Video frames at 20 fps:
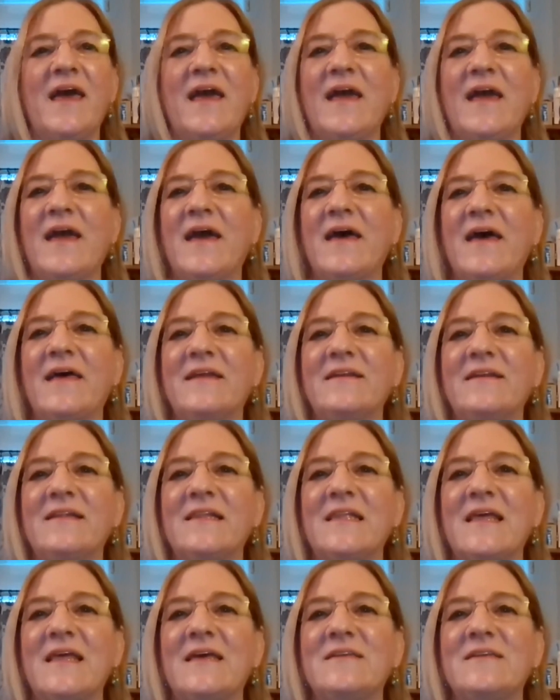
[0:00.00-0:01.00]

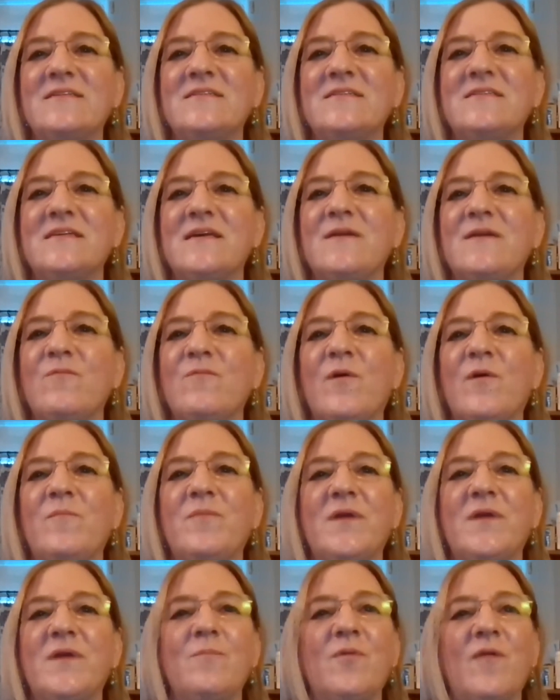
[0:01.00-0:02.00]
And let's see
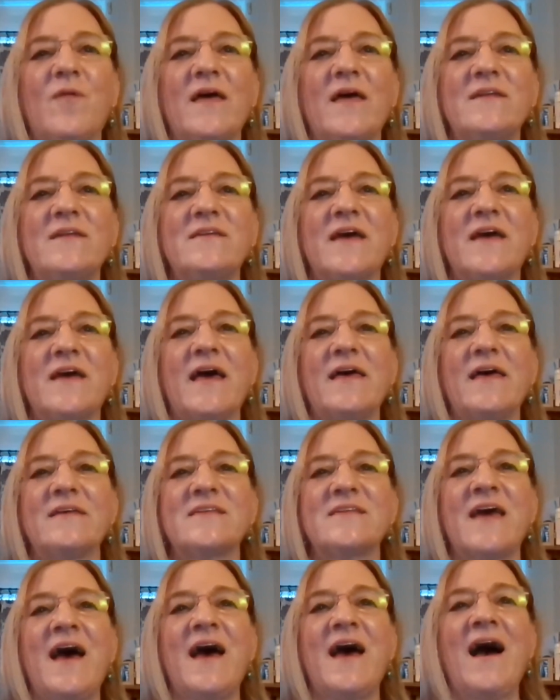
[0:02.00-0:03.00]
what people had to
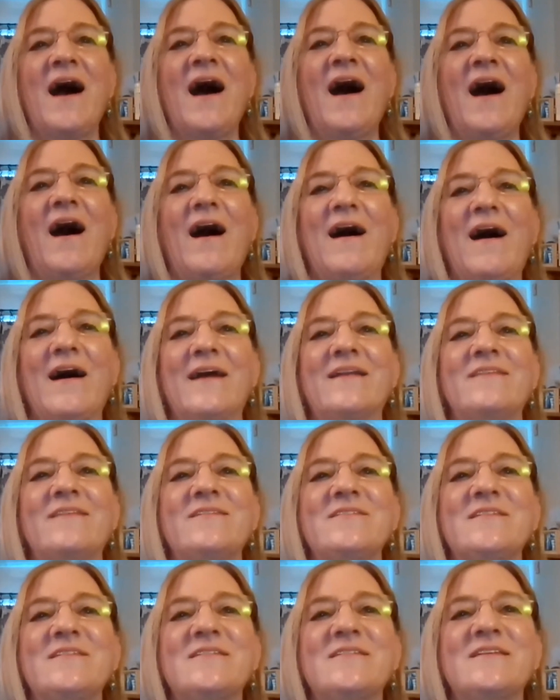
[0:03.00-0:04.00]
ask. Now
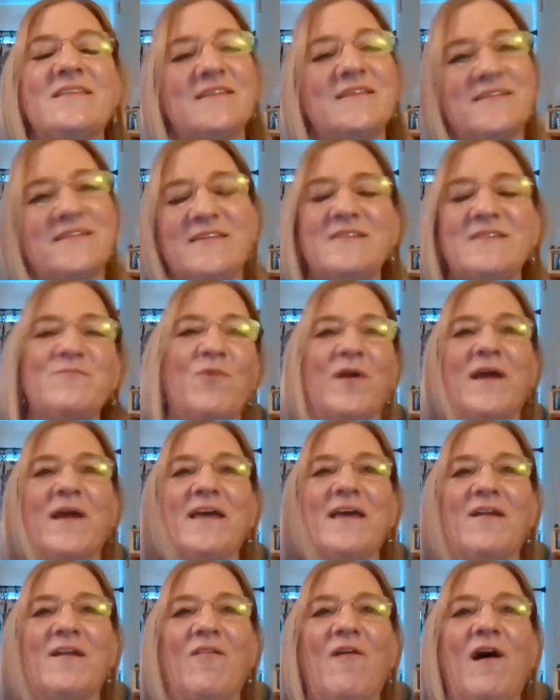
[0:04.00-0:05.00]
this is one I
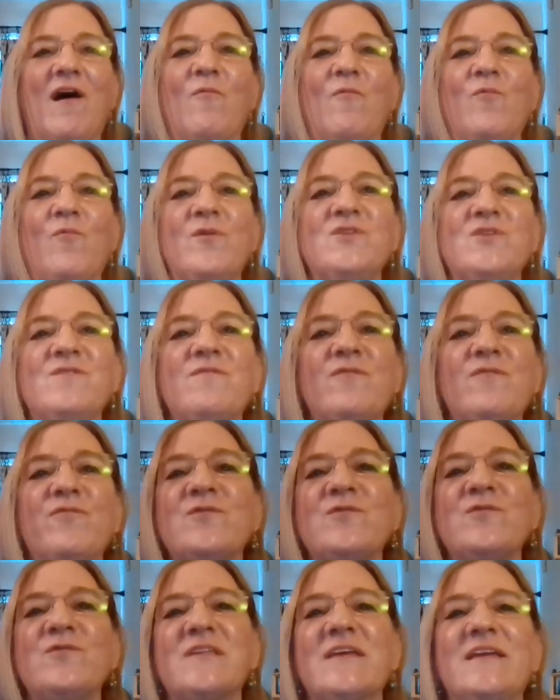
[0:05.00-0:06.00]
get a lot. Which of the
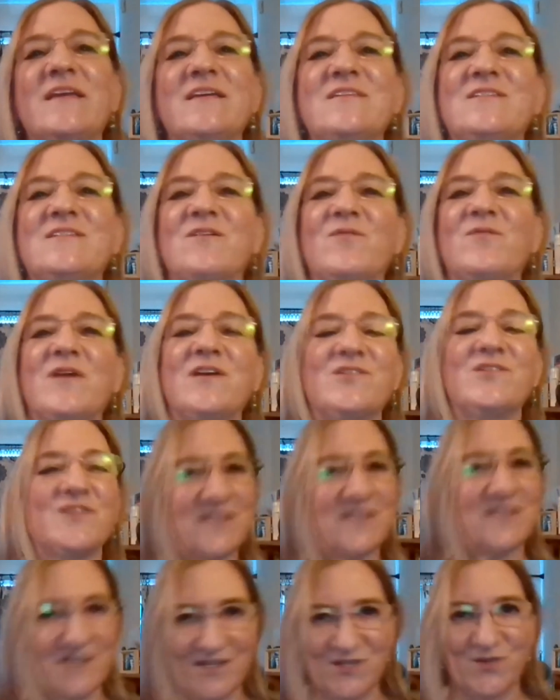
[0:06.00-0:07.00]
First Ladies'
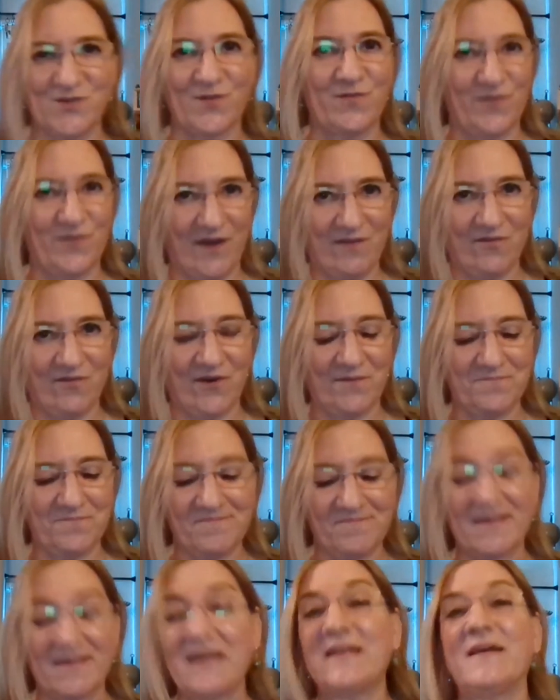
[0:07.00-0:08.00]
donations is your favorite?
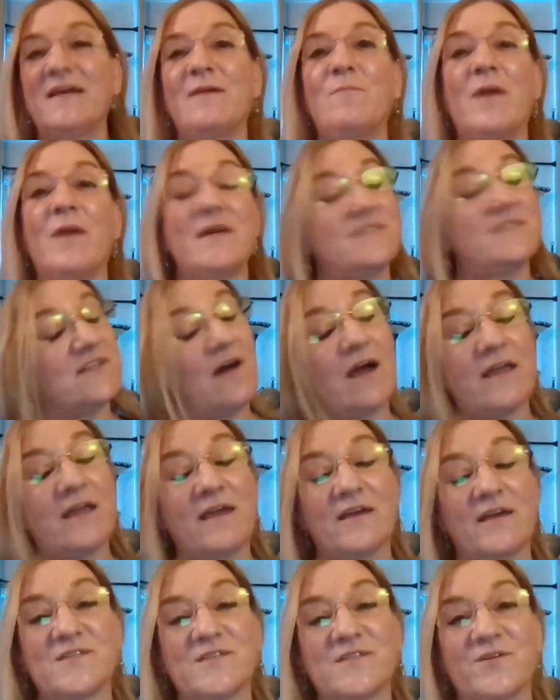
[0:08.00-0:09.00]
Now, my stock
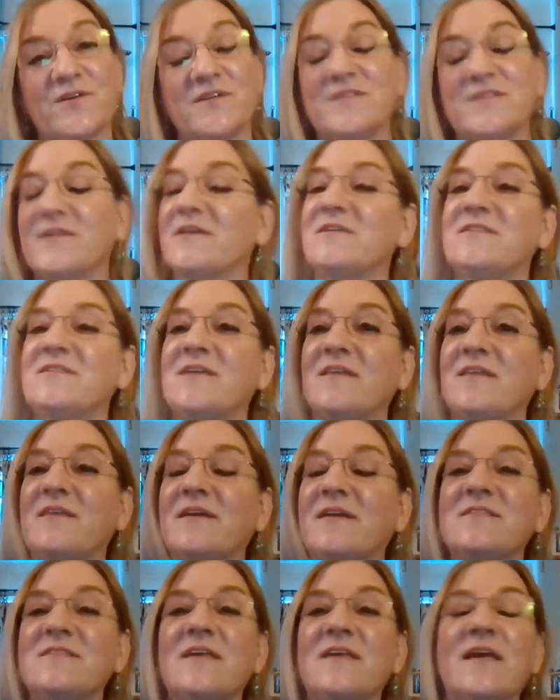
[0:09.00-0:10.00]
answer is that I say
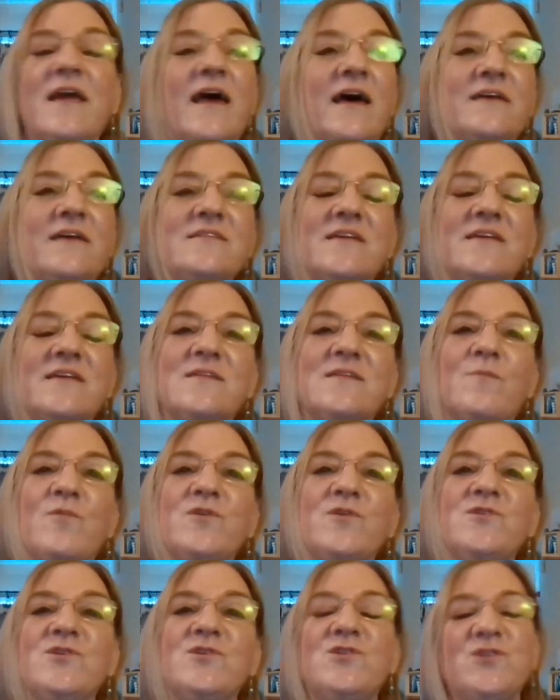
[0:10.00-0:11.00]
that is like asking
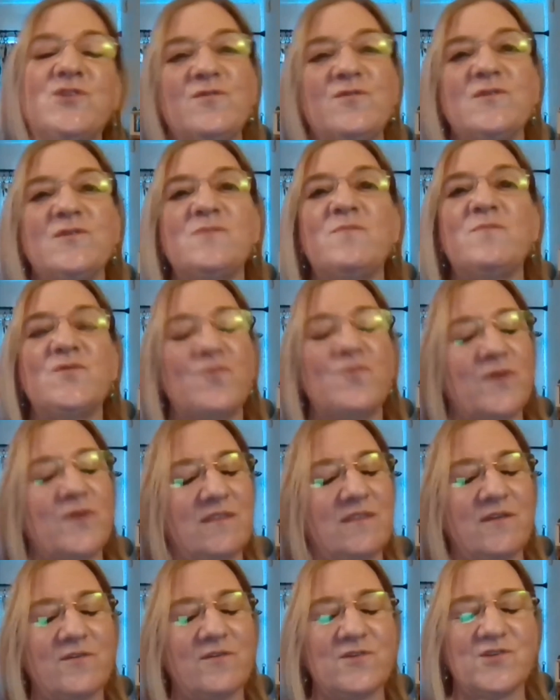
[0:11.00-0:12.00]
someone to choose
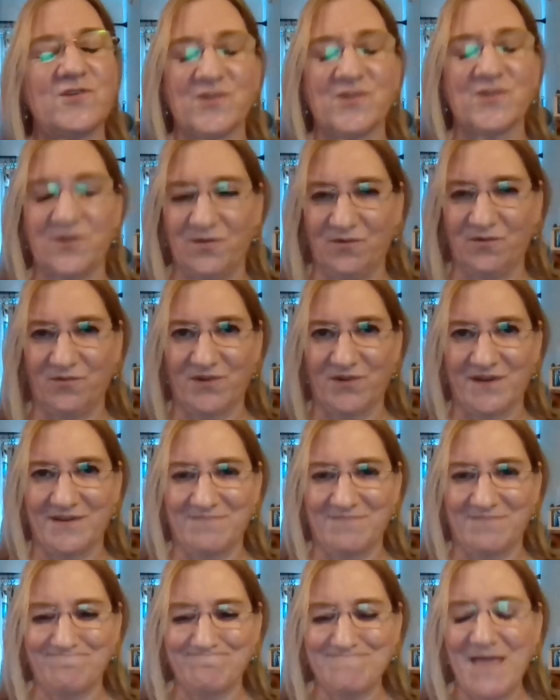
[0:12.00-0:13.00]
between their children.
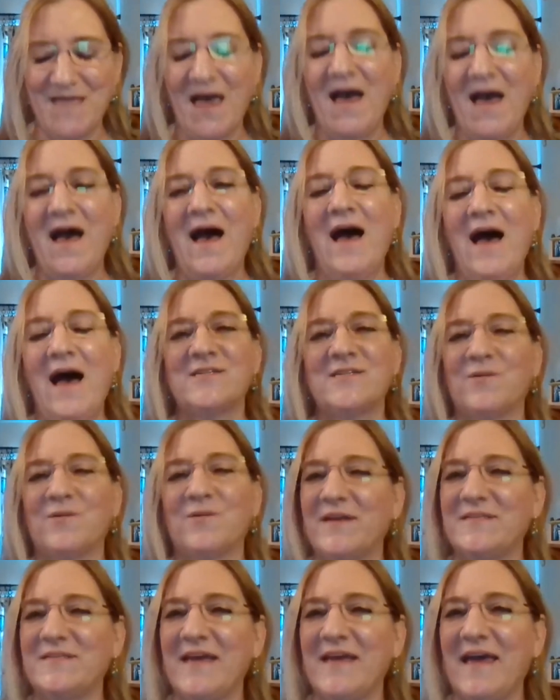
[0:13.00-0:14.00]
So
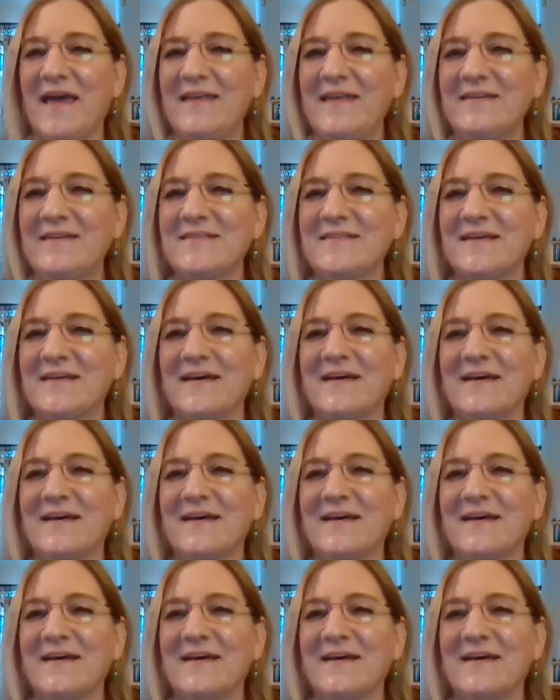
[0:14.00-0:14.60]
I tend